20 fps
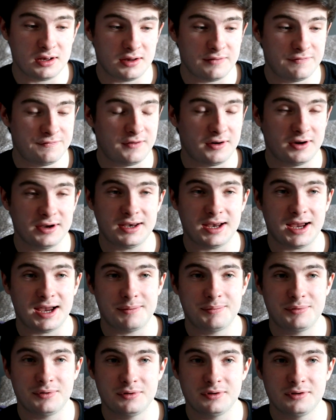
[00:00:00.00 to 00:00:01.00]
fight
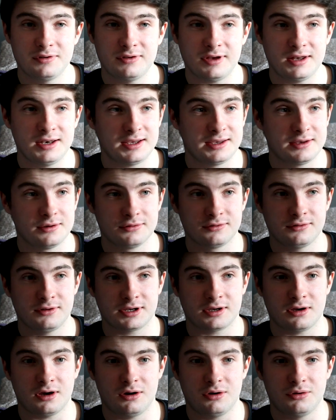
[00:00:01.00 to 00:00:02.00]
happens and it kills
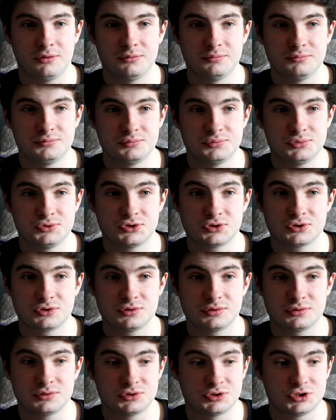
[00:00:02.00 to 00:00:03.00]
like a whole
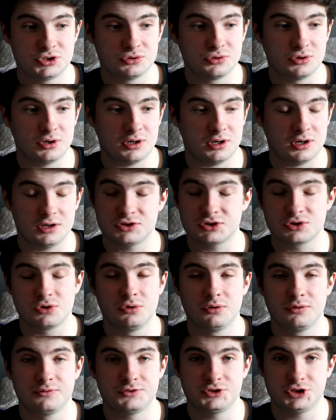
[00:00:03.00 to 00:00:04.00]

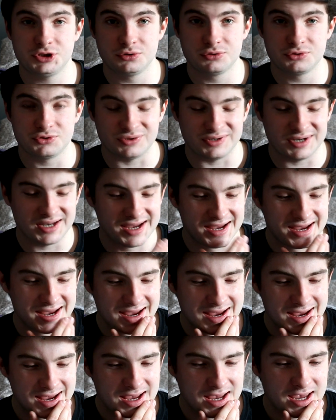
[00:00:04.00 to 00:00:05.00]
school of children.
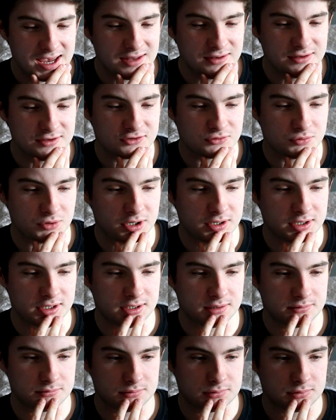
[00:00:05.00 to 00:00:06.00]
In this one,
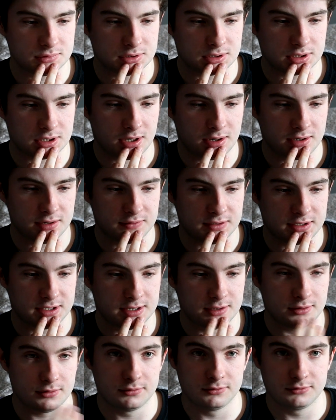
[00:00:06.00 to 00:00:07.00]
it kind of
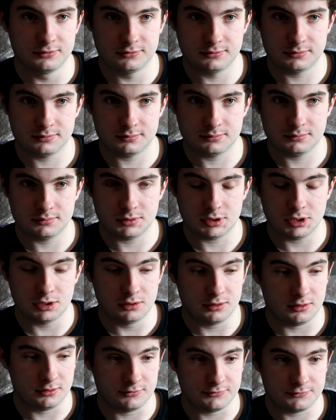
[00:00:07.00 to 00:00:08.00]
kills a
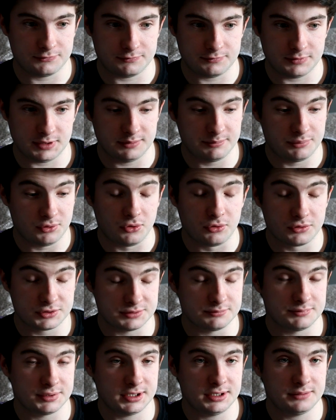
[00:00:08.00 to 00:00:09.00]
lot of
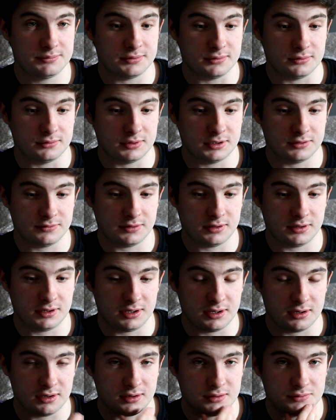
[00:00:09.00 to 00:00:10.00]
important people.
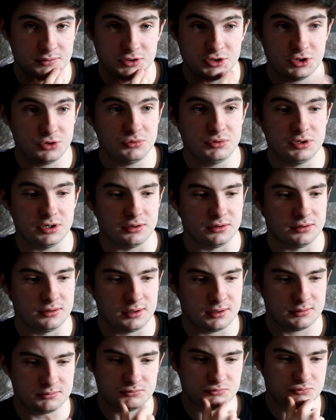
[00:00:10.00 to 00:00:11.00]
Union
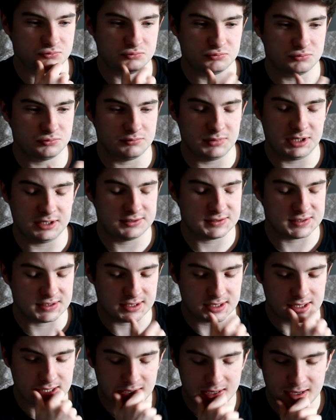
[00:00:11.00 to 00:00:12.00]

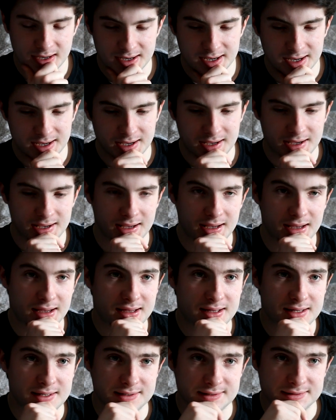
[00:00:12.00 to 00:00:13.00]
meeting.
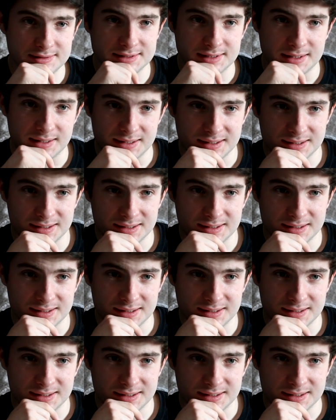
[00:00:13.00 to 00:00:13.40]
And